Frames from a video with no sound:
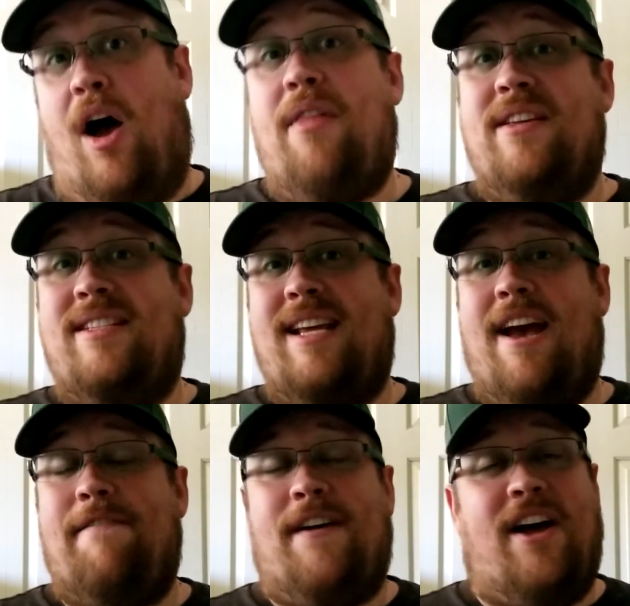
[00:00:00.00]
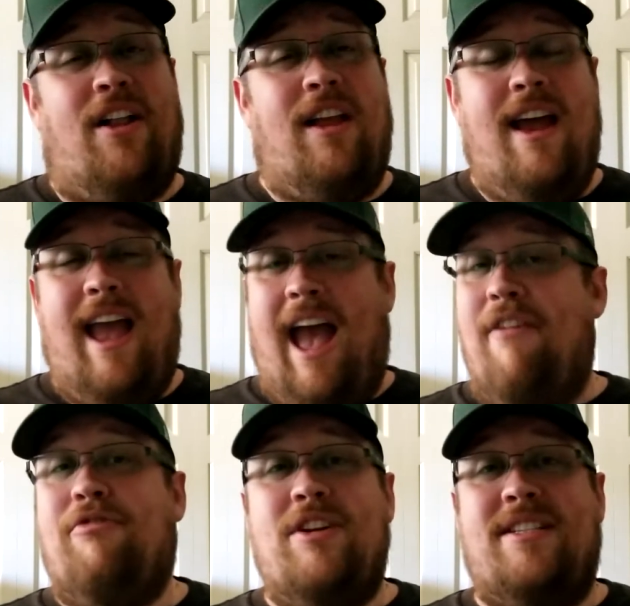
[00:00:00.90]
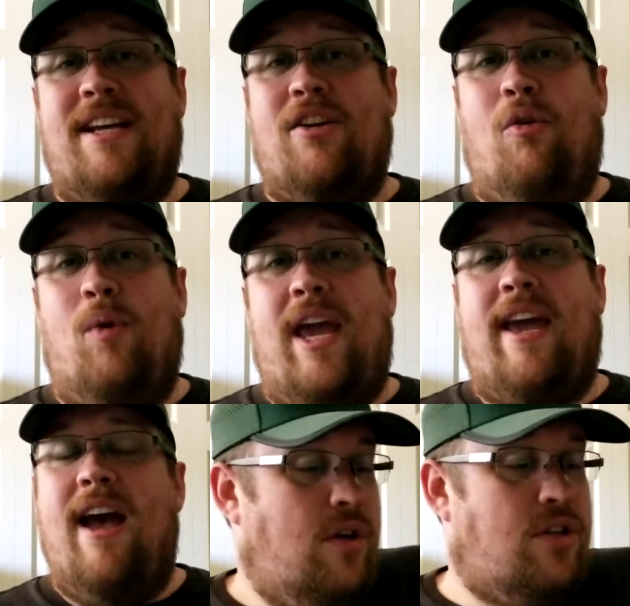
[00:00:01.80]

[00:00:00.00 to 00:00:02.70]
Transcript: on the C F L every single week.